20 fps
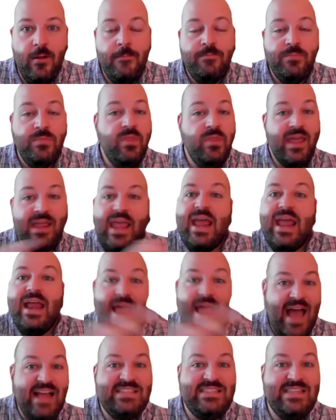like it
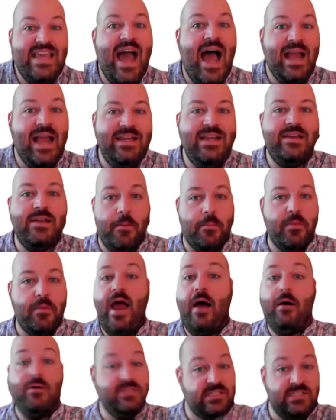as the ID number. Now
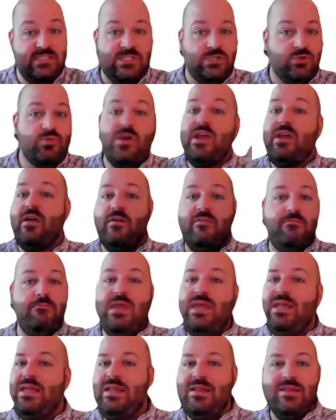it's a string of
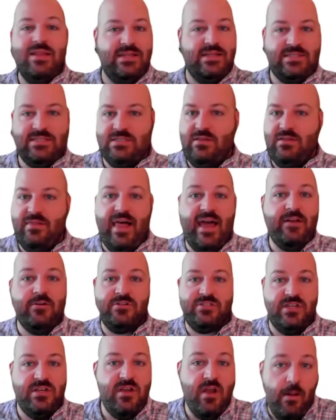meaningless letters
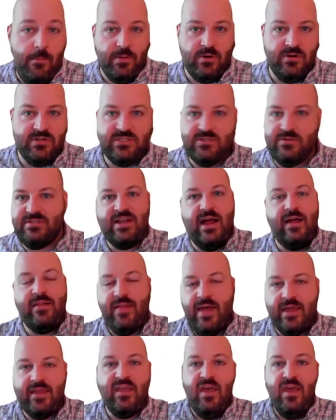and numbers. So it's not
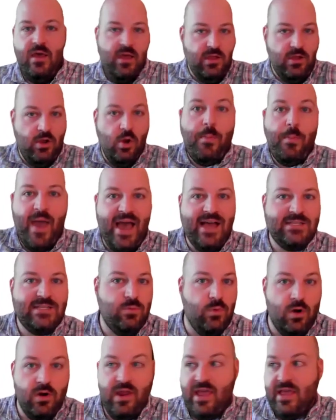like your
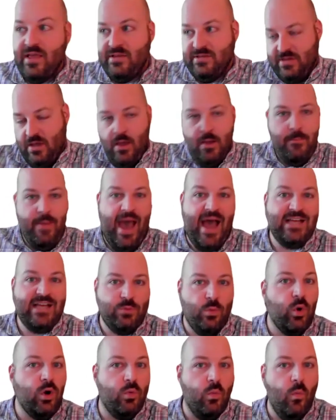password is
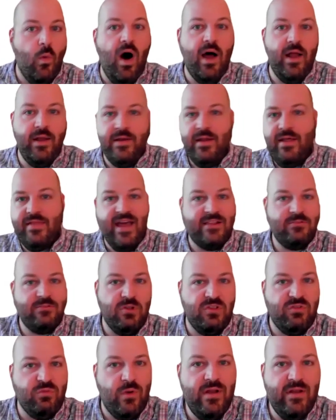password 1 and that's
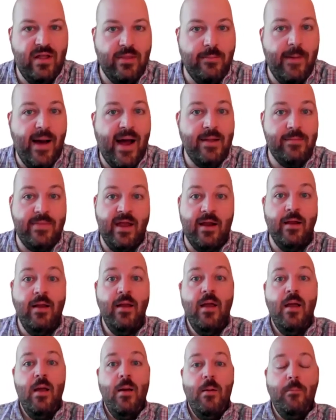what's written on the bottom there.
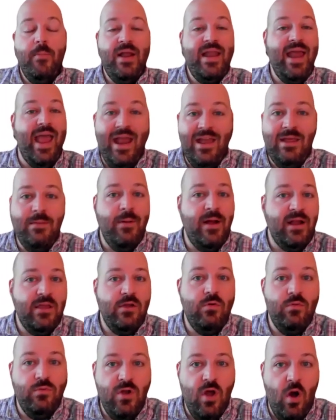But anybody
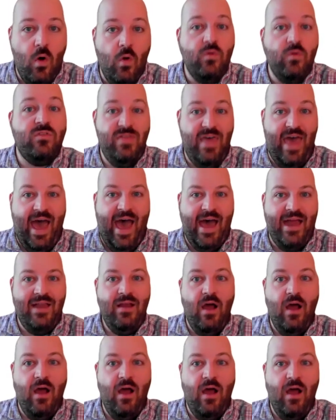who knows that,
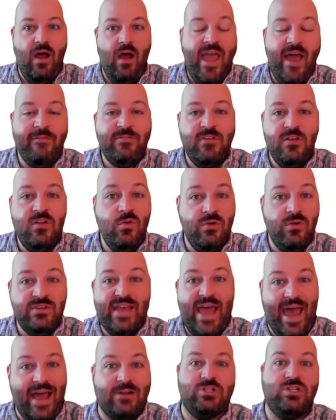all they have to do is
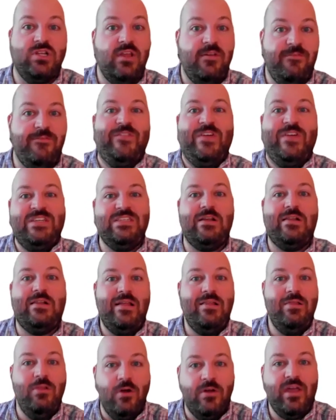actually physically
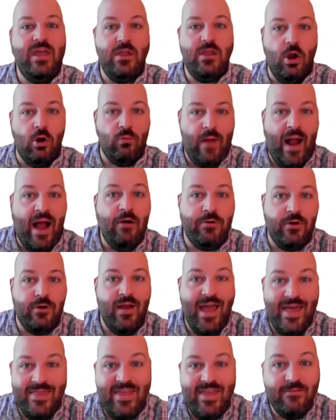look at your router
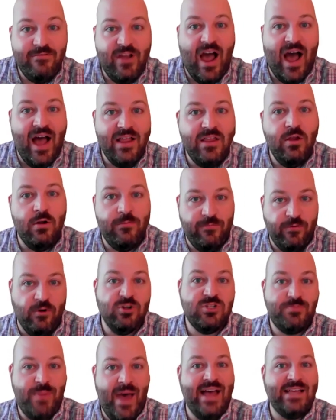and they've got your
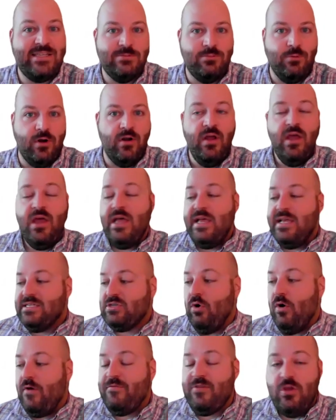first password.
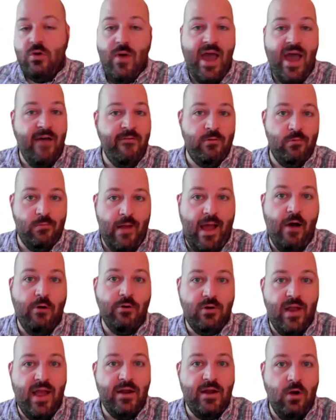So if you have a router
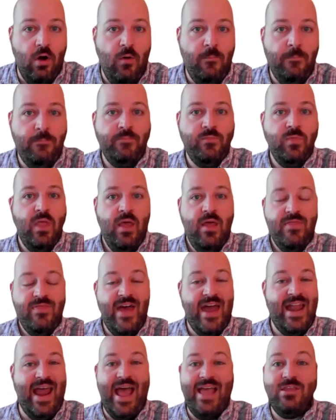at home
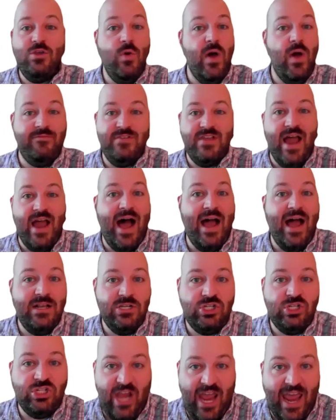that you have not
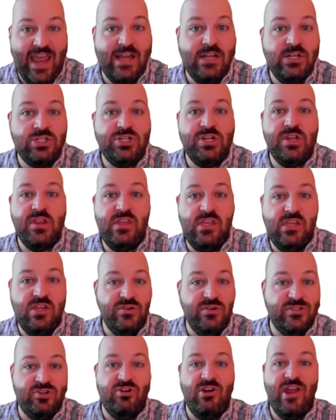changed the
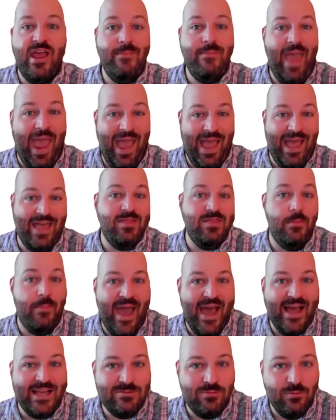username and the
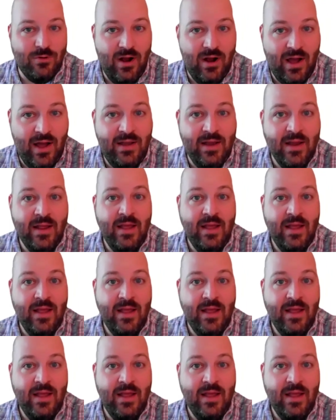password on,